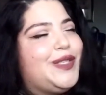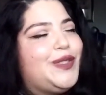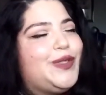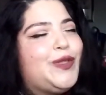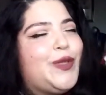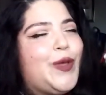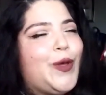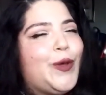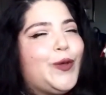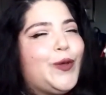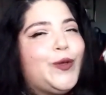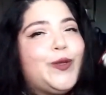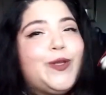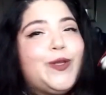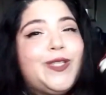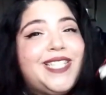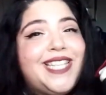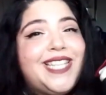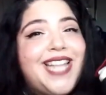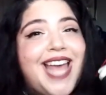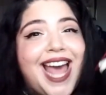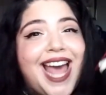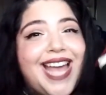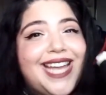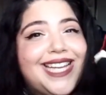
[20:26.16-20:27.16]
So good
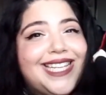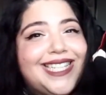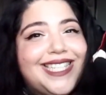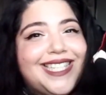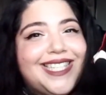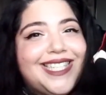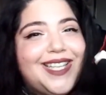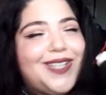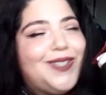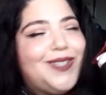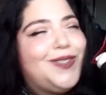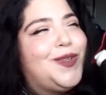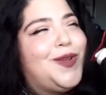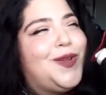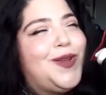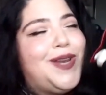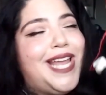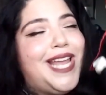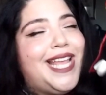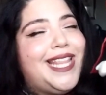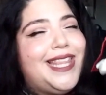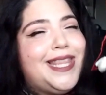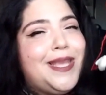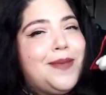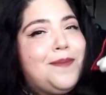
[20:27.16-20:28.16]
night. Don't
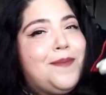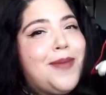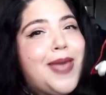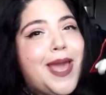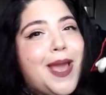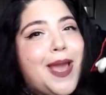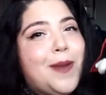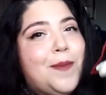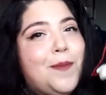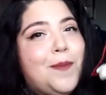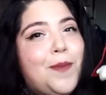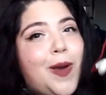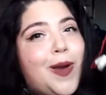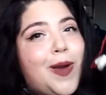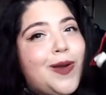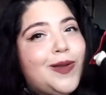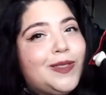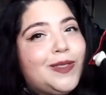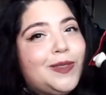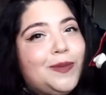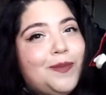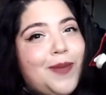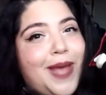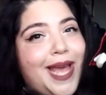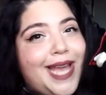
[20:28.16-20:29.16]
let the bed
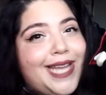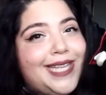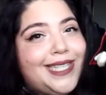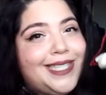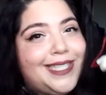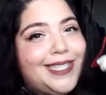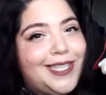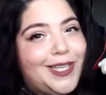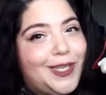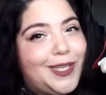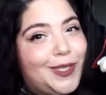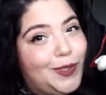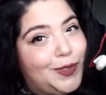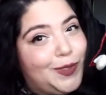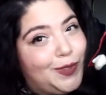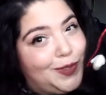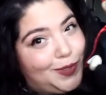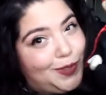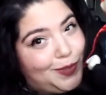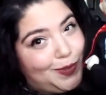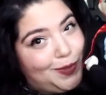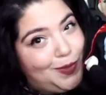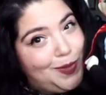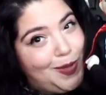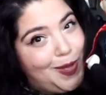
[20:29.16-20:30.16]
bugs bite
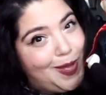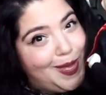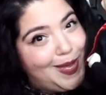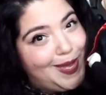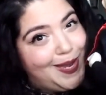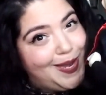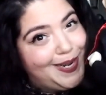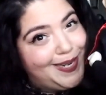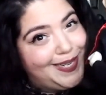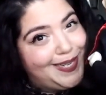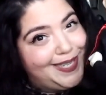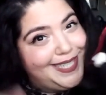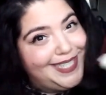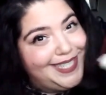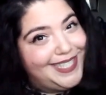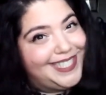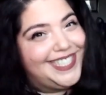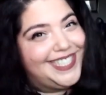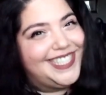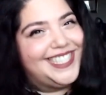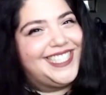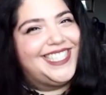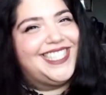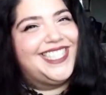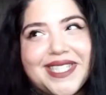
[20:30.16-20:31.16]
too hard.
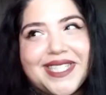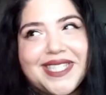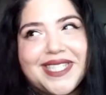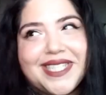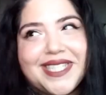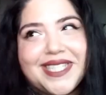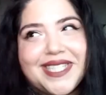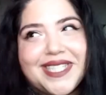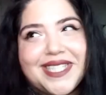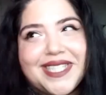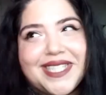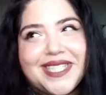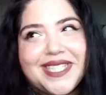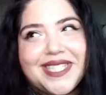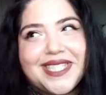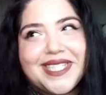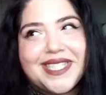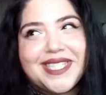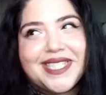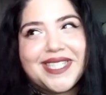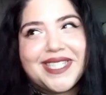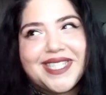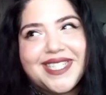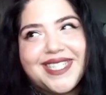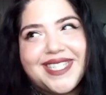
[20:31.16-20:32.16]
Really, joke
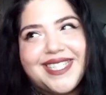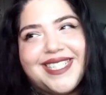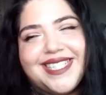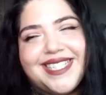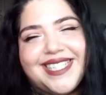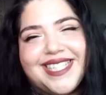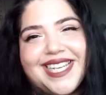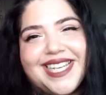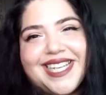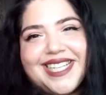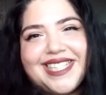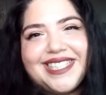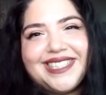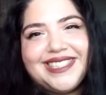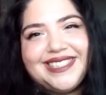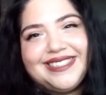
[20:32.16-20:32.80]
is yeah.